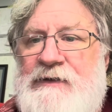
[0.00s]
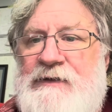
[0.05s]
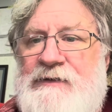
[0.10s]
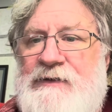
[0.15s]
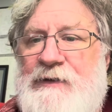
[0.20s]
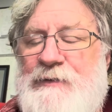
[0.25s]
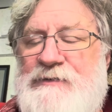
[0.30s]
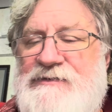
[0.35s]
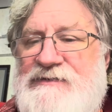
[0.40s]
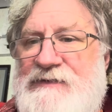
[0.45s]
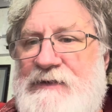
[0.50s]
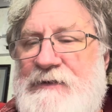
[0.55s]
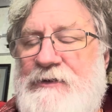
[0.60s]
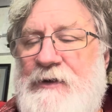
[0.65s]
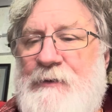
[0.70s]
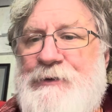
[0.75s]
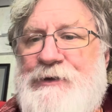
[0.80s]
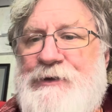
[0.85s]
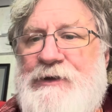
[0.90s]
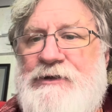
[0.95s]
there isn't the
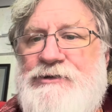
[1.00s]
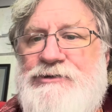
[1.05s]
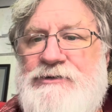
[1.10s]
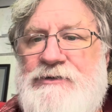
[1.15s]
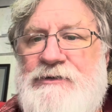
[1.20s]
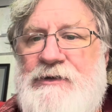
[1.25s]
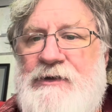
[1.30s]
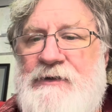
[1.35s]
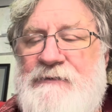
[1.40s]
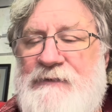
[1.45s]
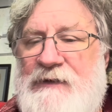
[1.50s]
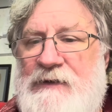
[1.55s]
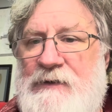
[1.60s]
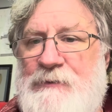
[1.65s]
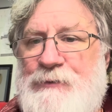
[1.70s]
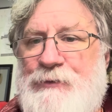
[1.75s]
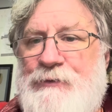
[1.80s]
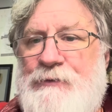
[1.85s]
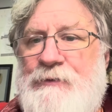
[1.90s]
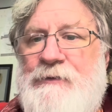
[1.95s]
accommodation
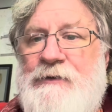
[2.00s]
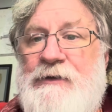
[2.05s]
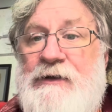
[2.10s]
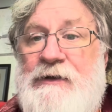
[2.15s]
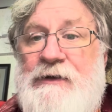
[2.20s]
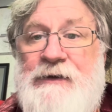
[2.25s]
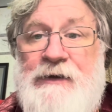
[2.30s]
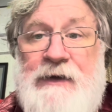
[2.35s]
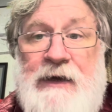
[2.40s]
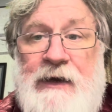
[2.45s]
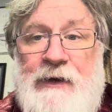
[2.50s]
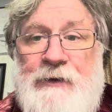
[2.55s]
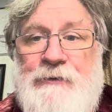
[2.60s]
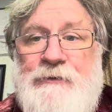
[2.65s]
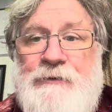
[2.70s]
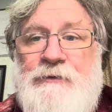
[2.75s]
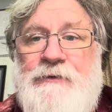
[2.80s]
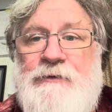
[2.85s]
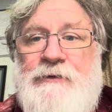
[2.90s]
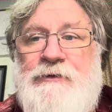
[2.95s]
available
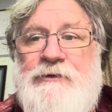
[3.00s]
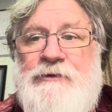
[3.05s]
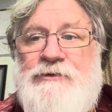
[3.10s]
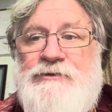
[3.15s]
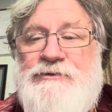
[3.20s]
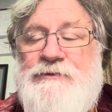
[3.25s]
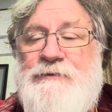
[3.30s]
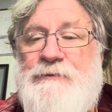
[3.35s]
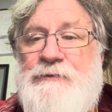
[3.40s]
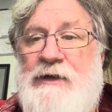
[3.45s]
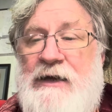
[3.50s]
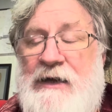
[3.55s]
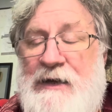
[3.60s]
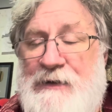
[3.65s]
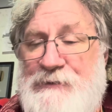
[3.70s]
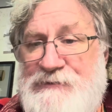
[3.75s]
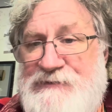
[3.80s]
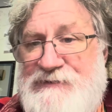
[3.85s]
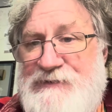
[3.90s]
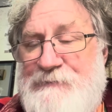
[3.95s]
now to
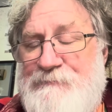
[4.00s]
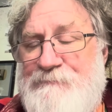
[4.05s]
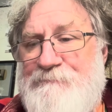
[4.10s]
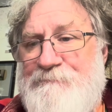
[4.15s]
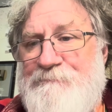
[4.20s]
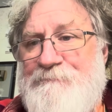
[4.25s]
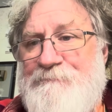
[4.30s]
house them.